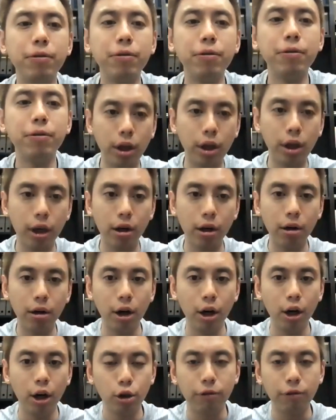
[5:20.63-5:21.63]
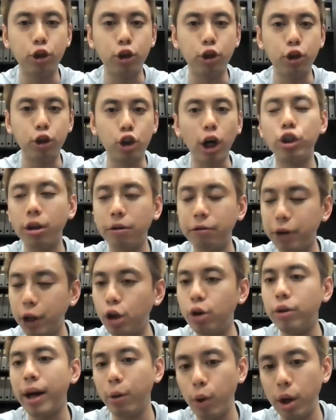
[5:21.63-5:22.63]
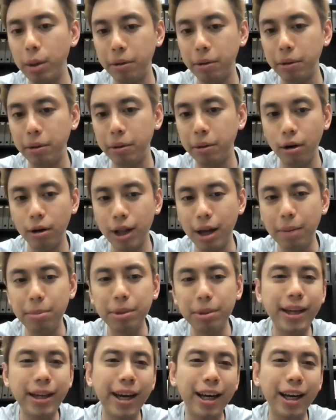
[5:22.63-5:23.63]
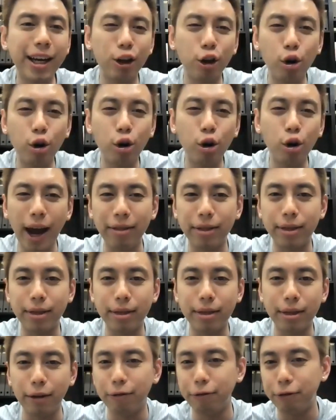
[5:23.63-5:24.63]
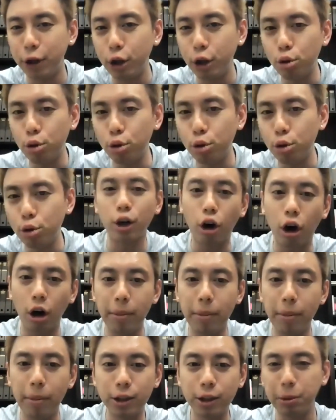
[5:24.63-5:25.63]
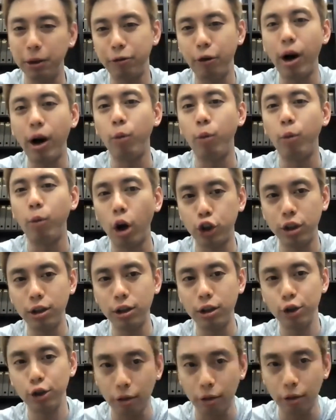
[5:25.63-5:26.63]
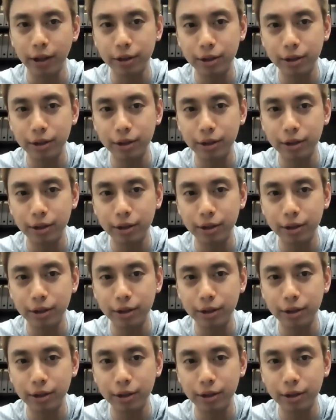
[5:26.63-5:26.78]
many of you here, you've judged a video that way before? Let me take a look at the views and the comments before I watch it. Show of